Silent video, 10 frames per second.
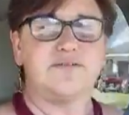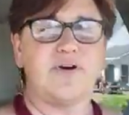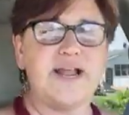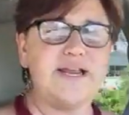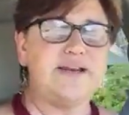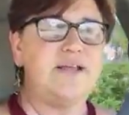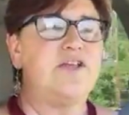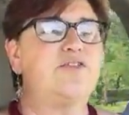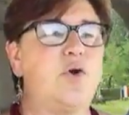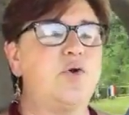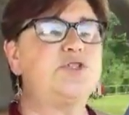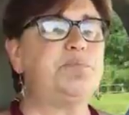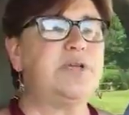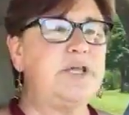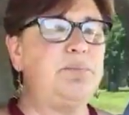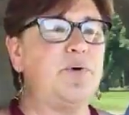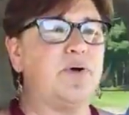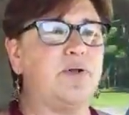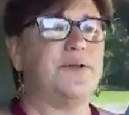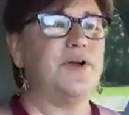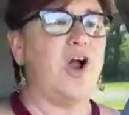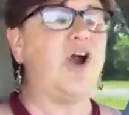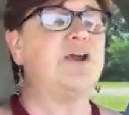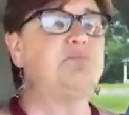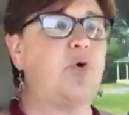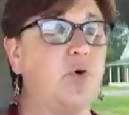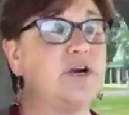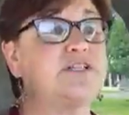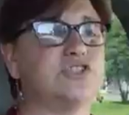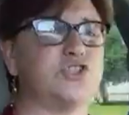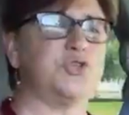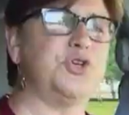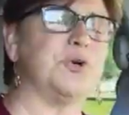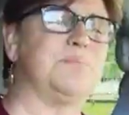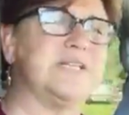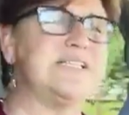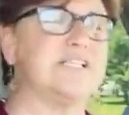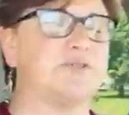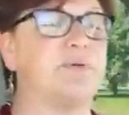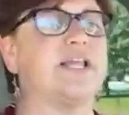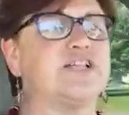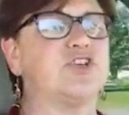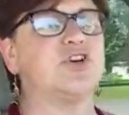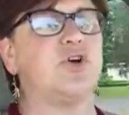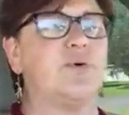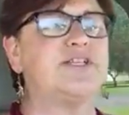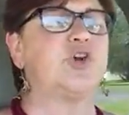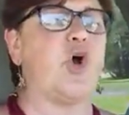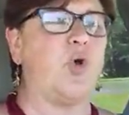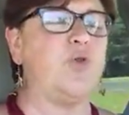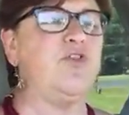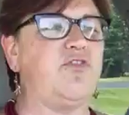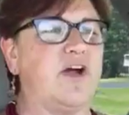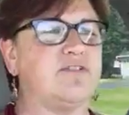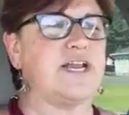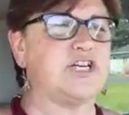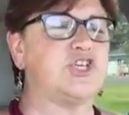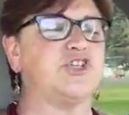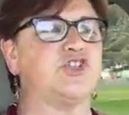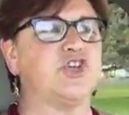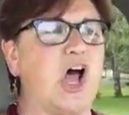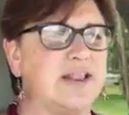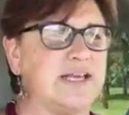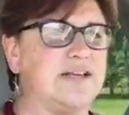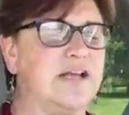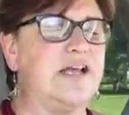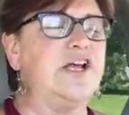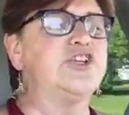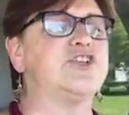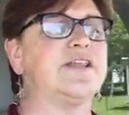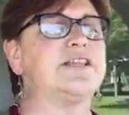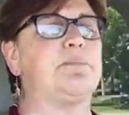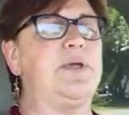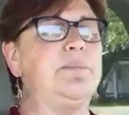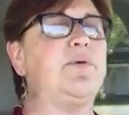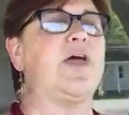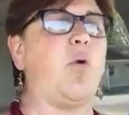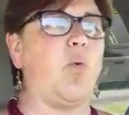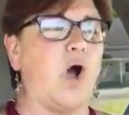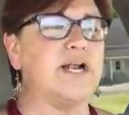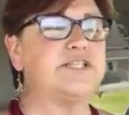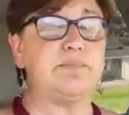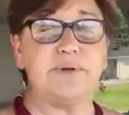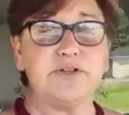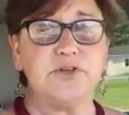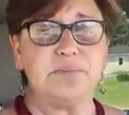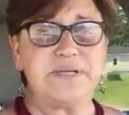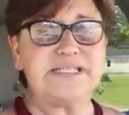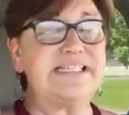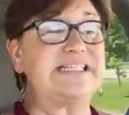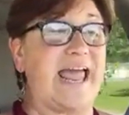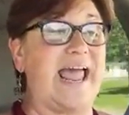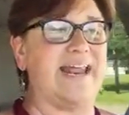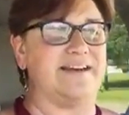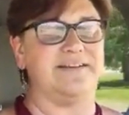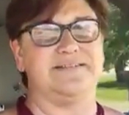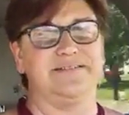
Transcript: right? Those people are important to your business because they're going to hold the foundation solid so that the people that want to build their business can.